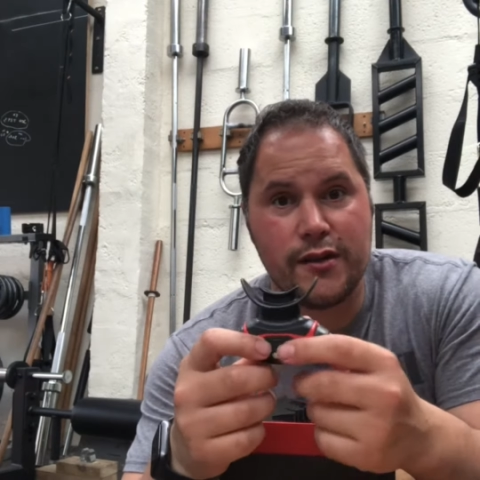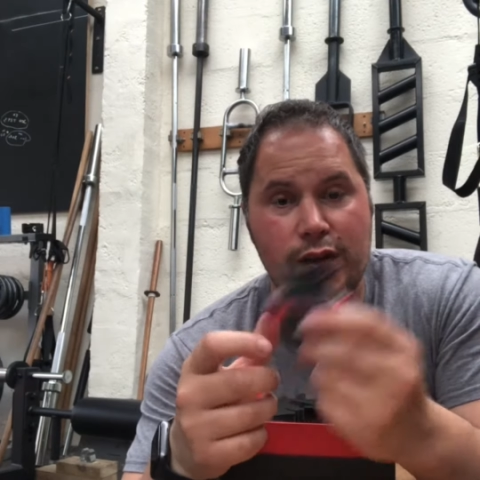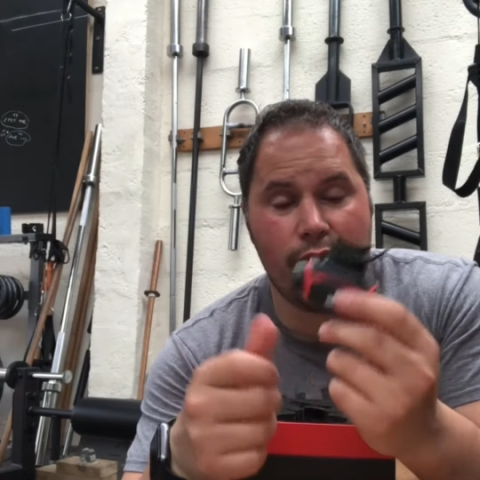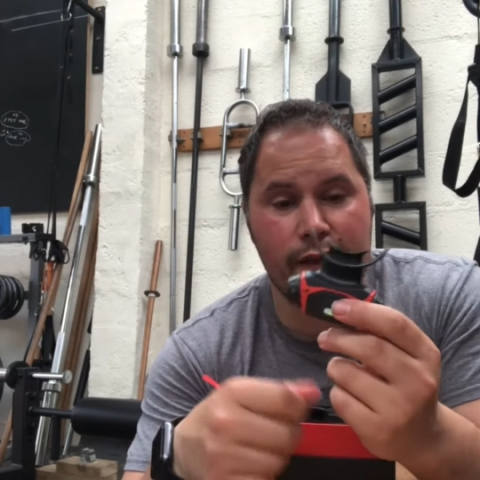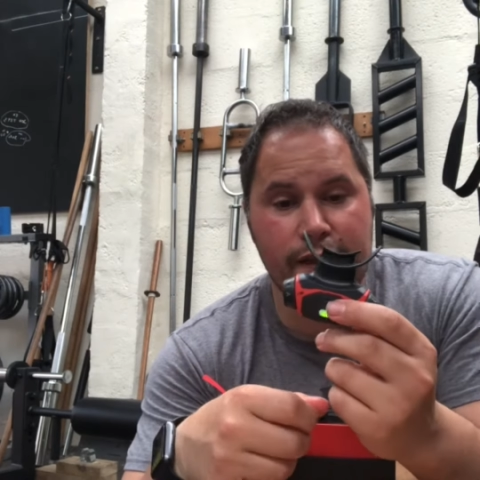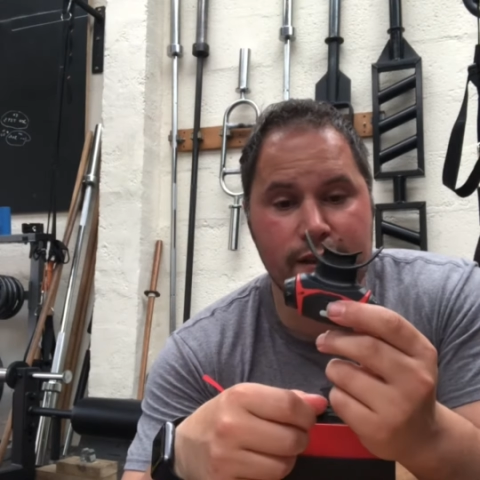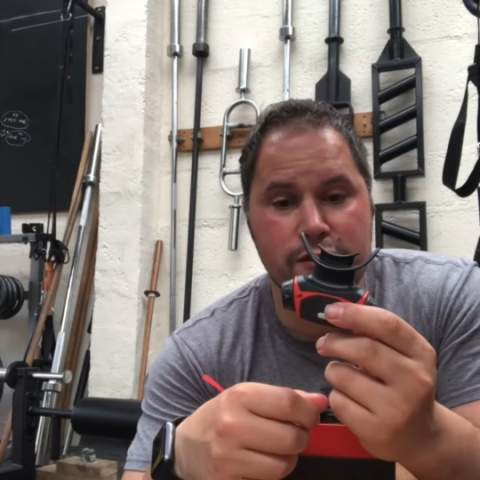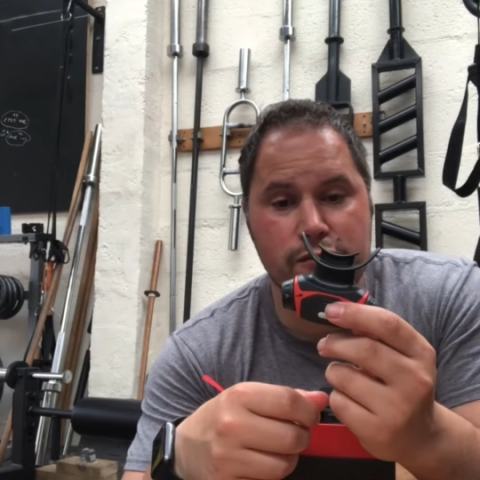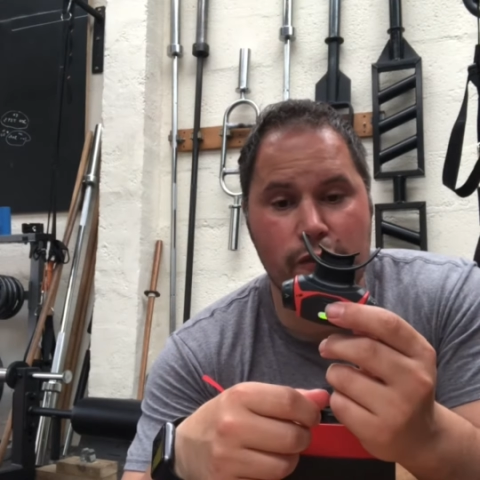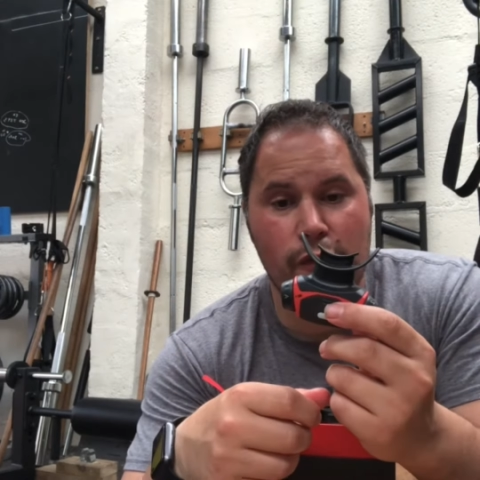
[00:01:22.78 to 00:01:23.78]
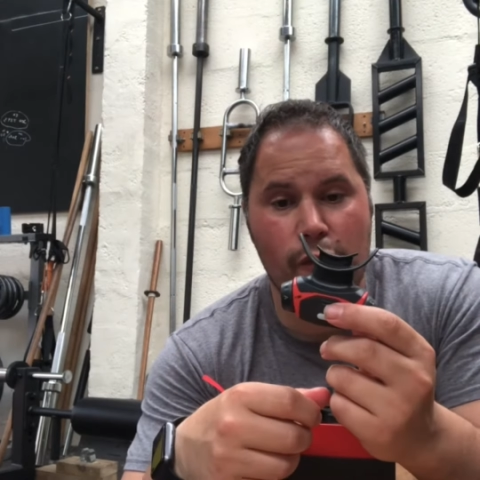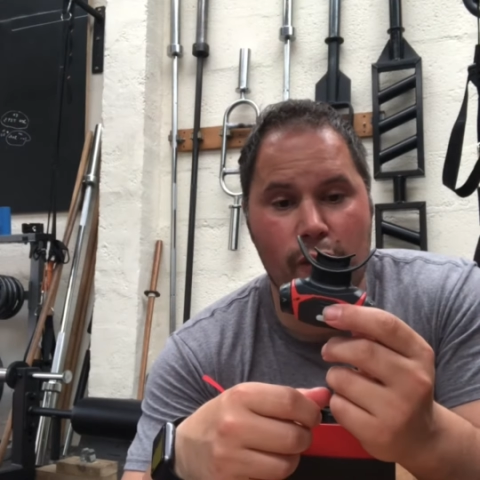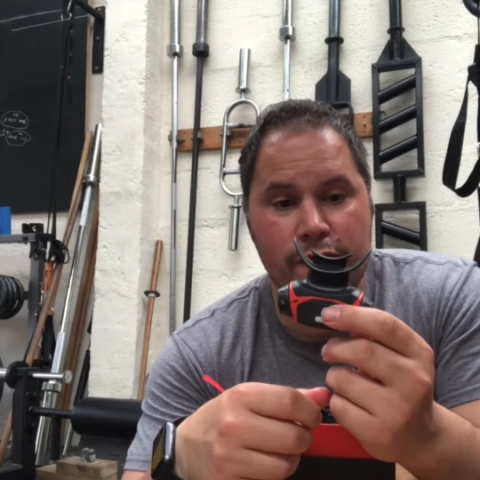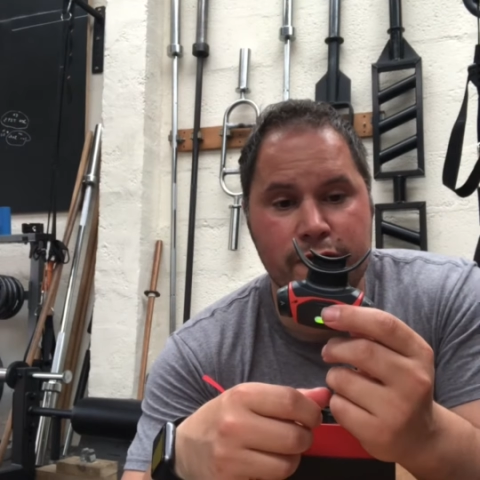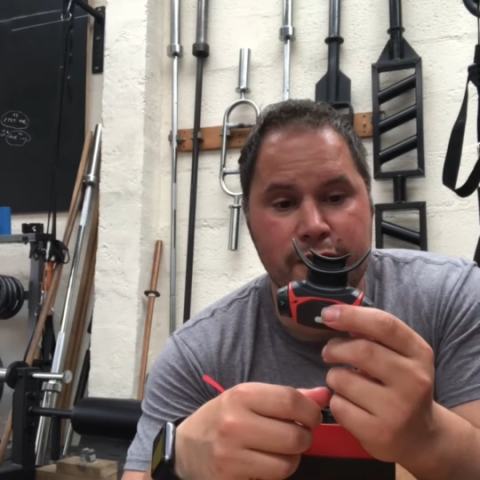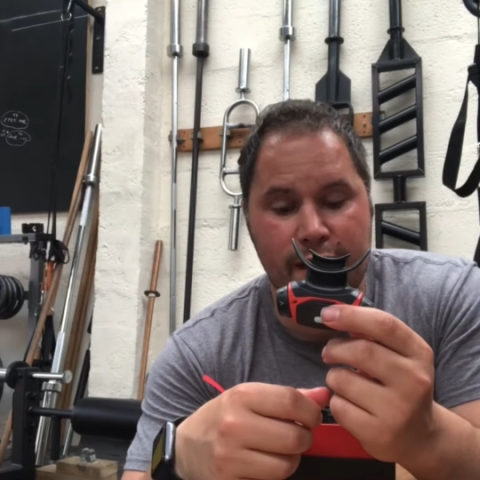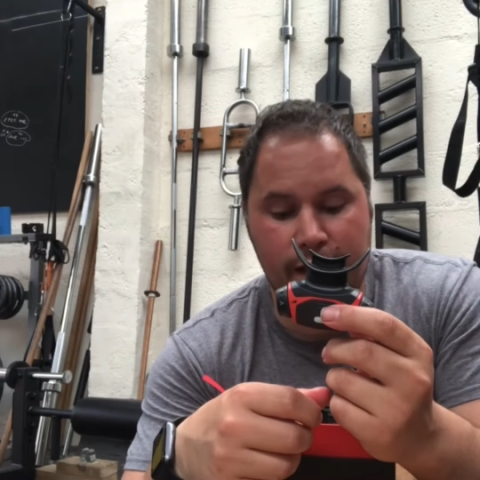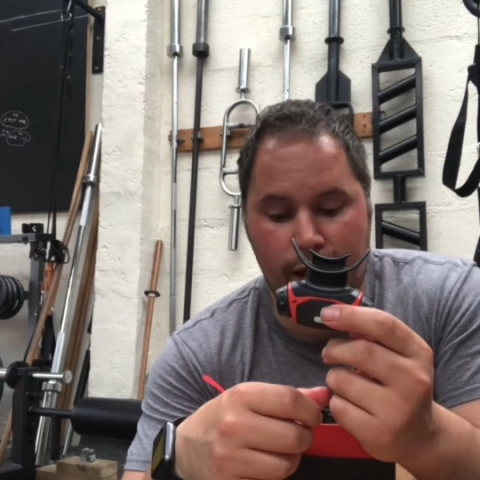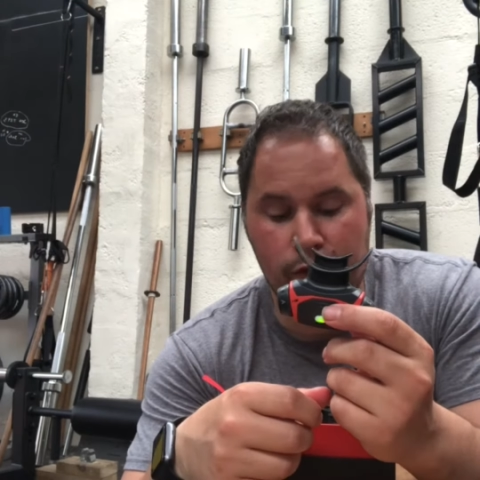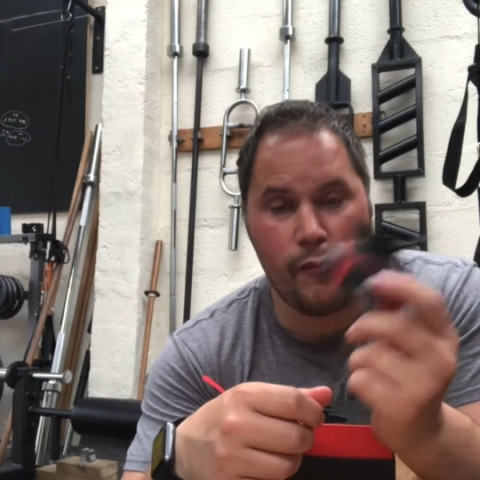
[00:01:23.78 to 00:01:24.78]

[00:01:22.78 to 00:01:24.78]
I think it's worth checking out,